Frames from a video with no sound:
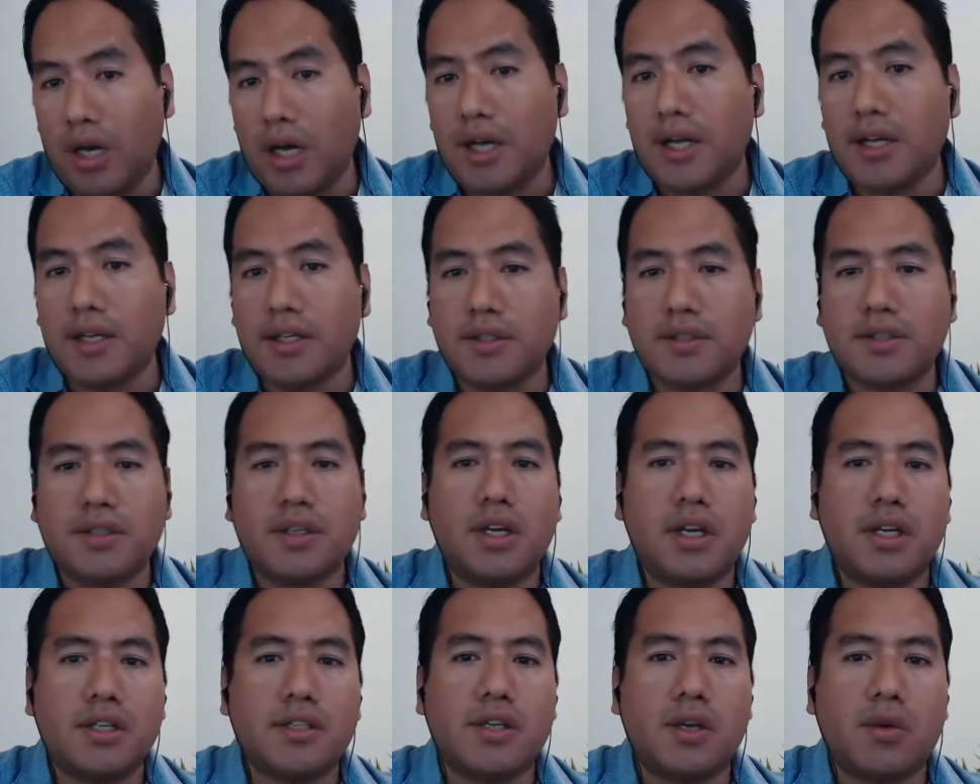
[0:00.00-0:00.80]
as,
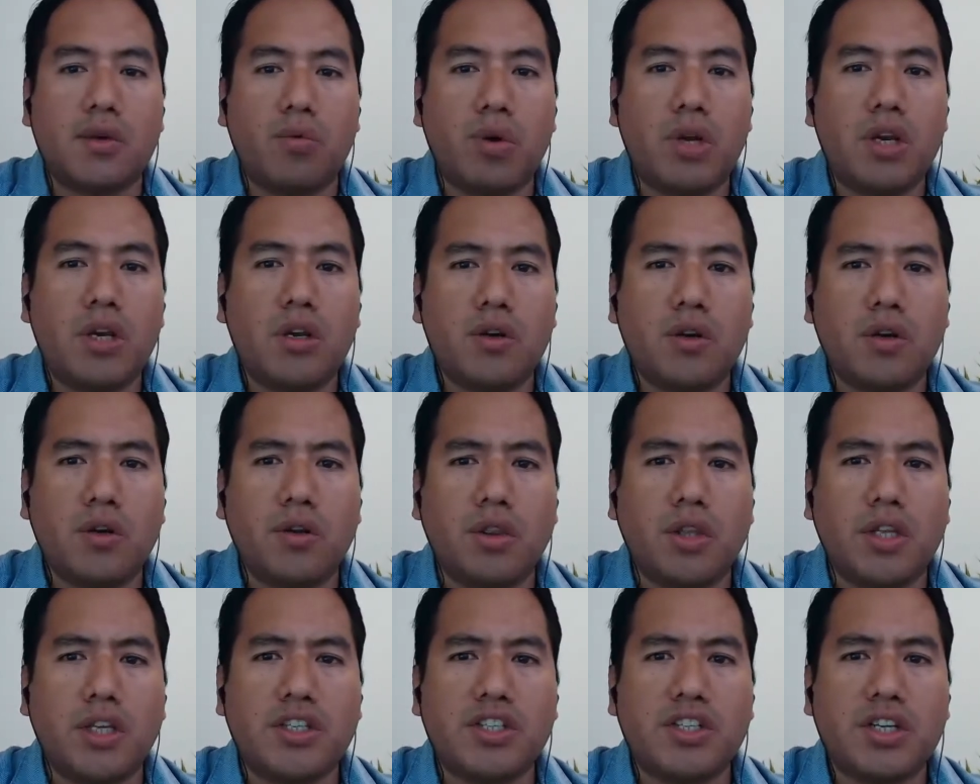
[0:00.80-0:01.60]
as a well
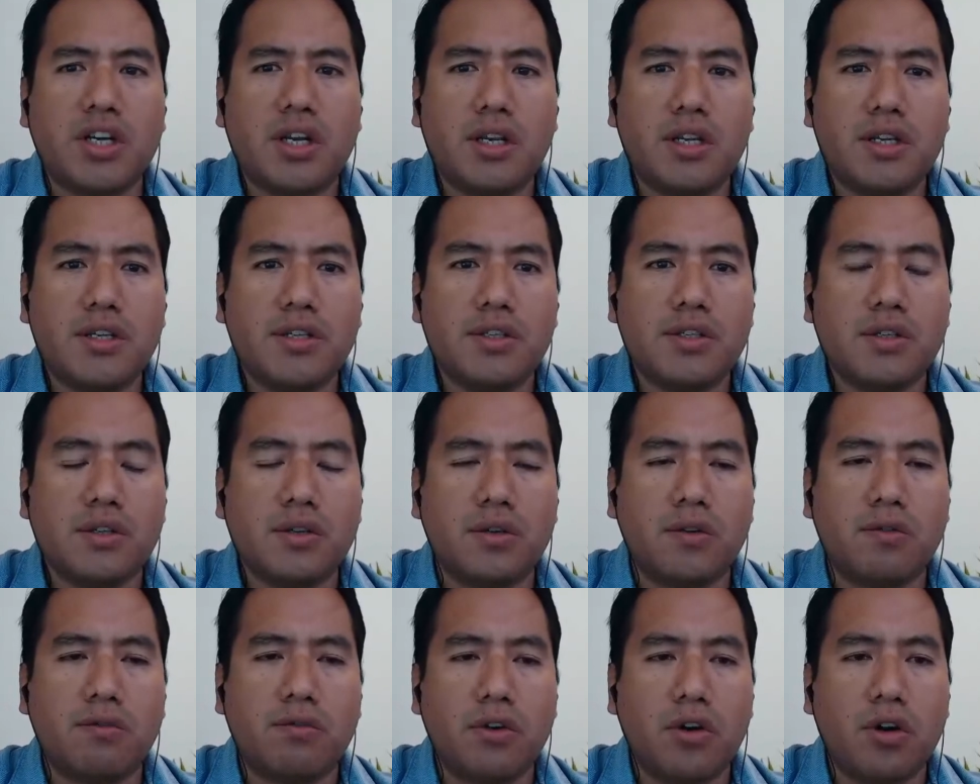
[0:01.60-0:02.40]
on the challenge
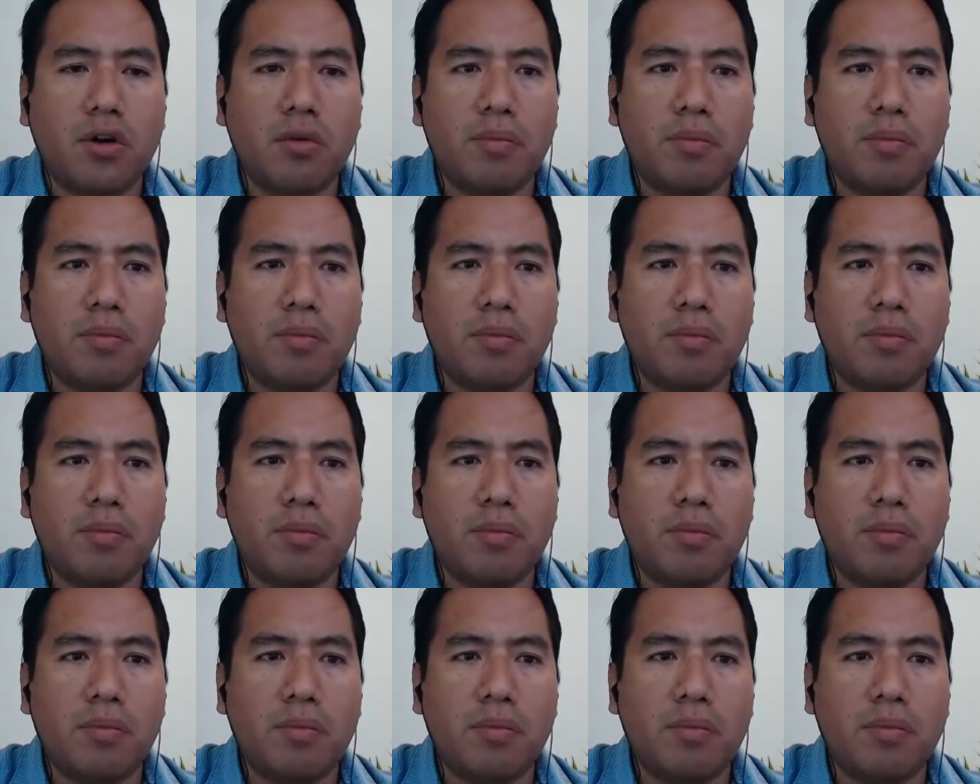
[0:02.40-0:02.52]
of